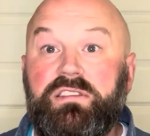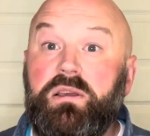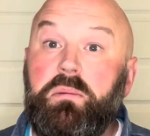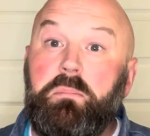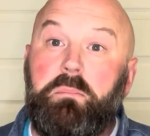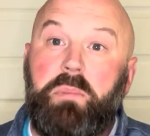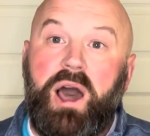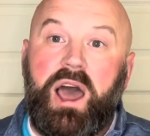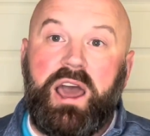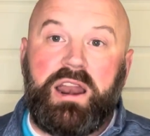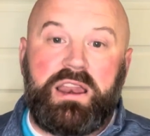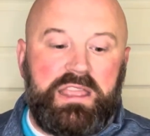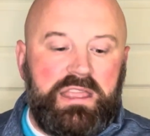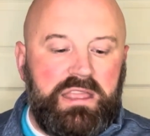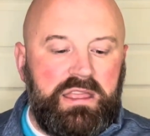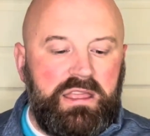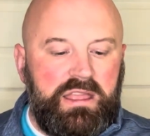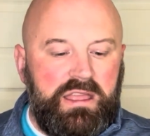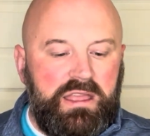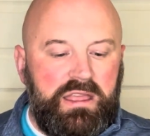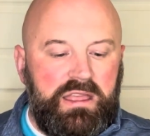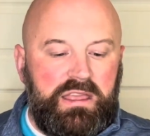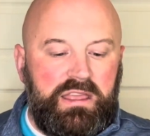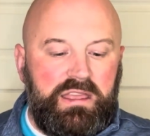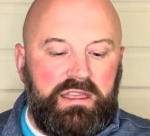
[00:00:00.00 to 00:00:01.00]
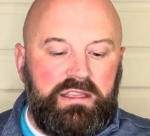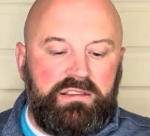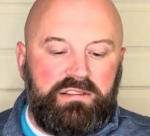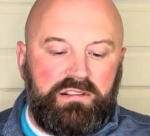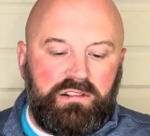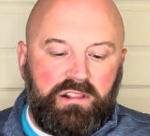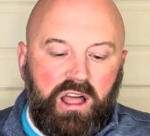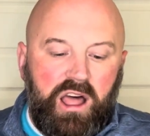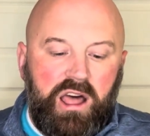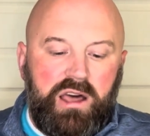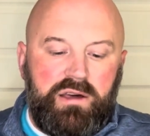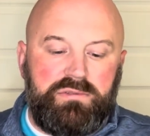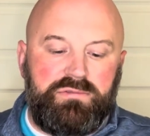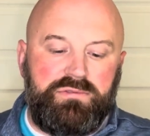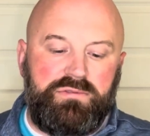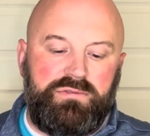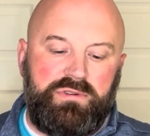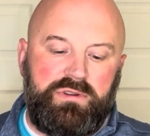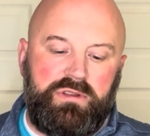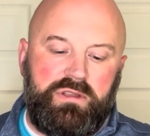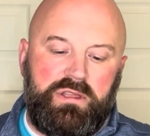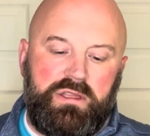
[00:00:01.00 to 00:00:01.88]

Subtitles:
embody his love.